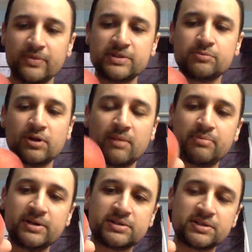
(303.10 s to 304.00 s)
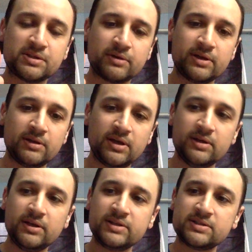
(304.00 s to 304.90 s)
one of the peaches. So
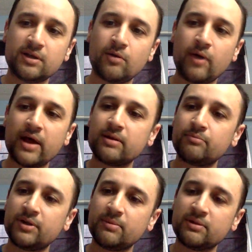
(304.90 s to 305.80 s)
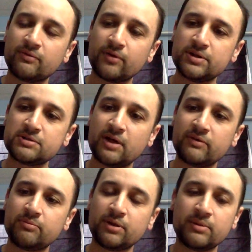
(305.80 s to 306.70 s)
he snuck away. I didn't put him in the fridge, so I have
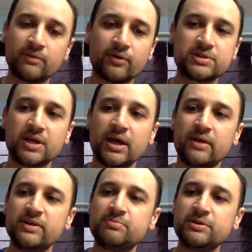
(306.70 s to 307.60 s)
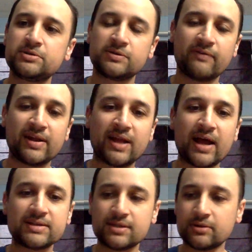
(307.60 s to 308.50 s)
to put him in the fridge. These peaches are
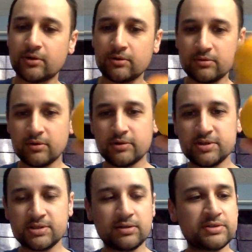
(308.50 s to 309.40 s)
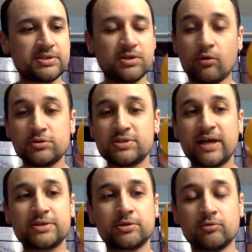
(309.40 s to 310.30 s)
fantastic. They're just delicious. The oranges
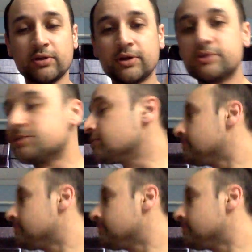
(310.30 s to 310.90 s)
actually are really good too.